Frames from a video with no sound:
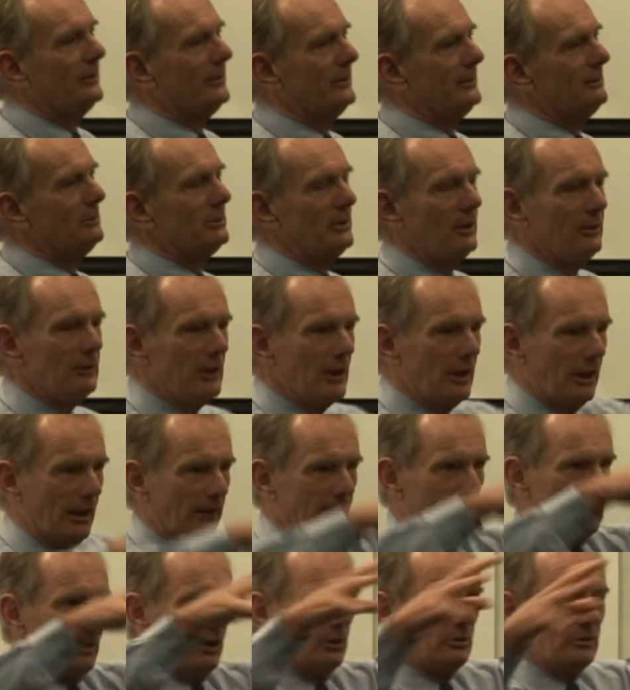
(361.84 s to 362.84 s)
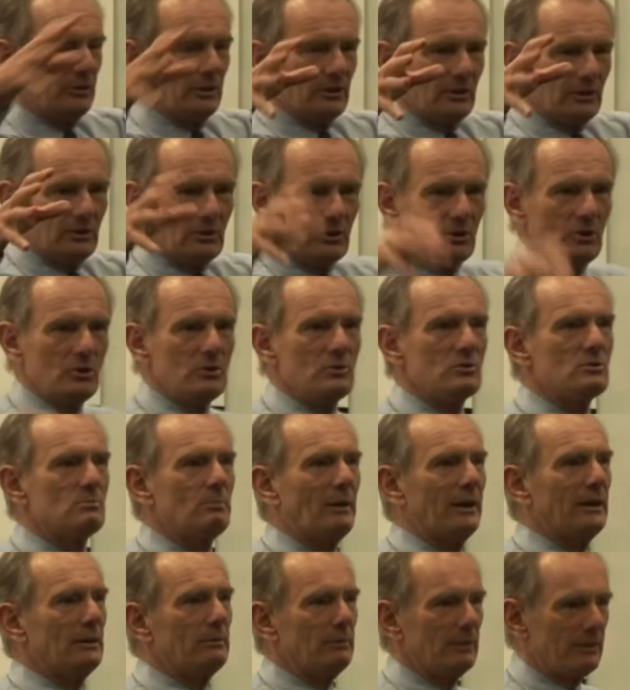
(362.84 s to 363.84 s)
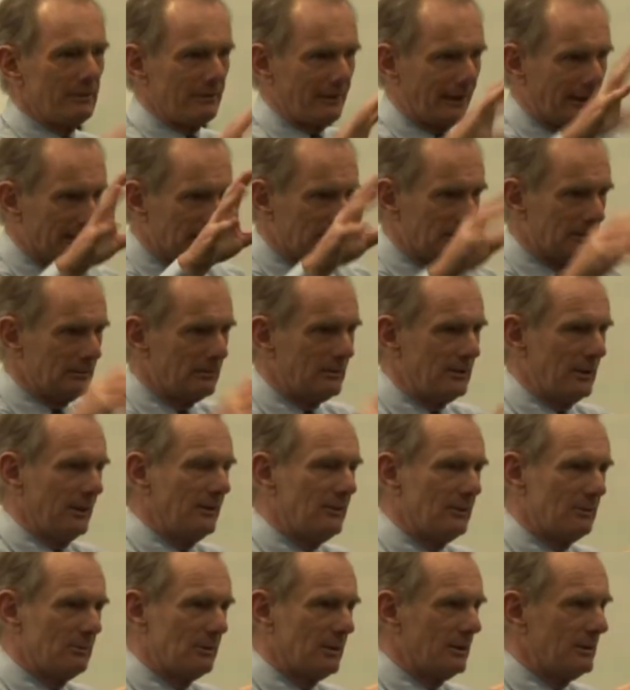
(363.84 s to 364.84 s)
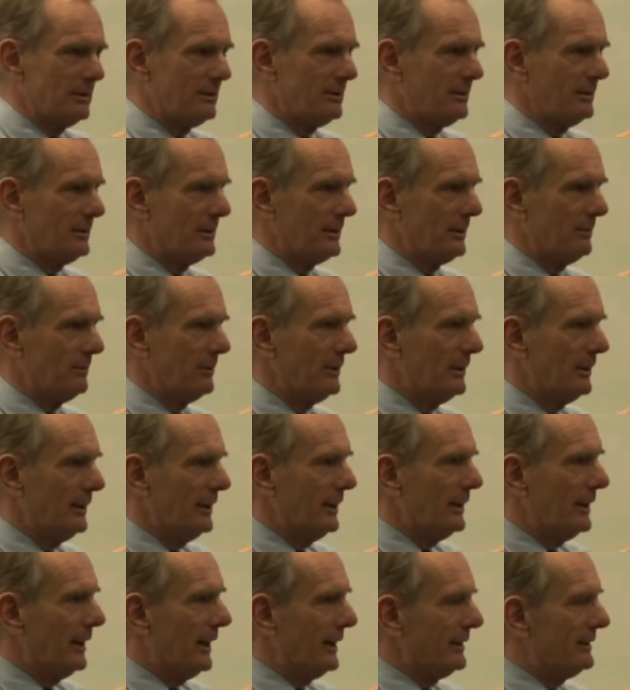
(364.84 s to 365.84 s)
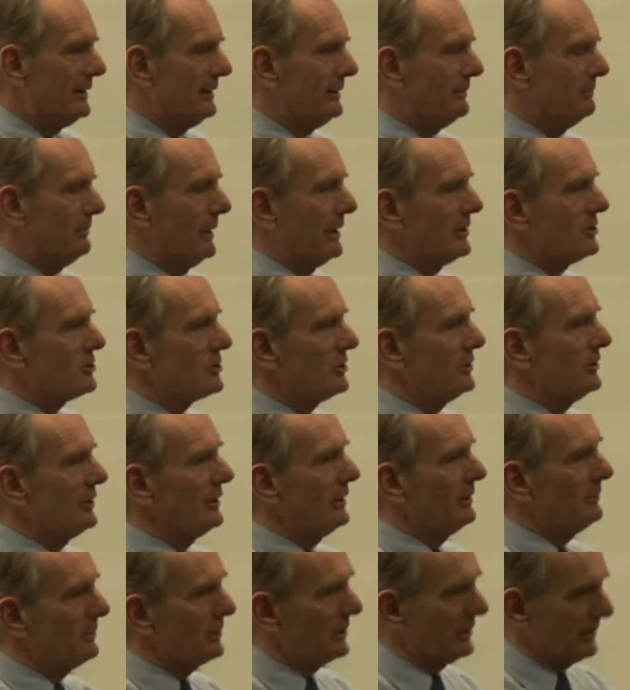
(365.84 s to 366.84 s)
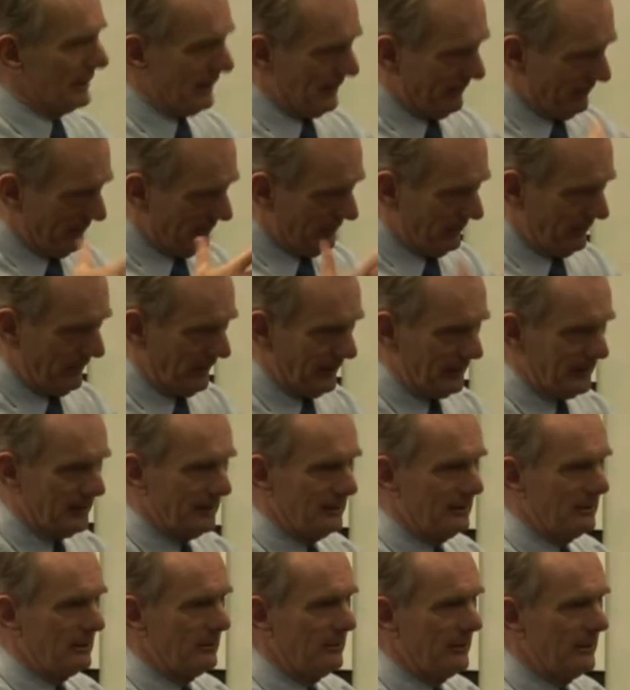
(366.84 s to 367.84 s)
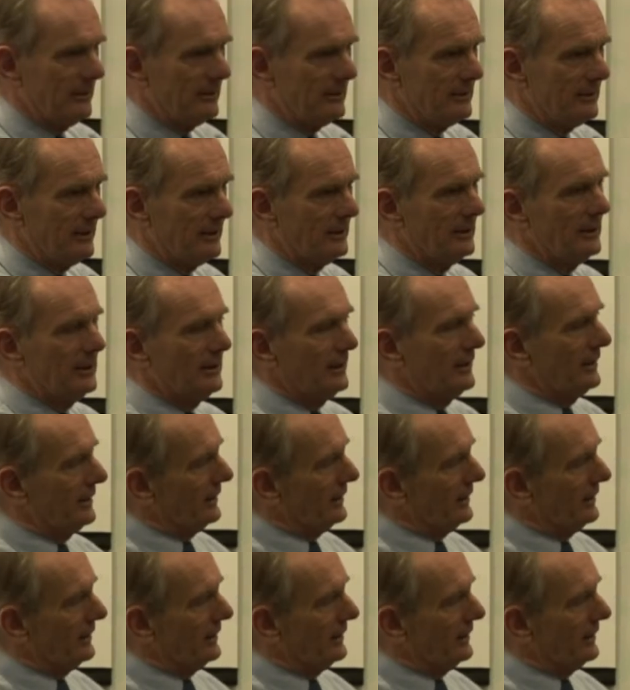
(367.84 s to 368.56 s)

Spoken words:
by this, and he was hosting this huge banquet, and hundreds of guests were going to turn up at his mansions, and they were going to have a fantastic feast. And then,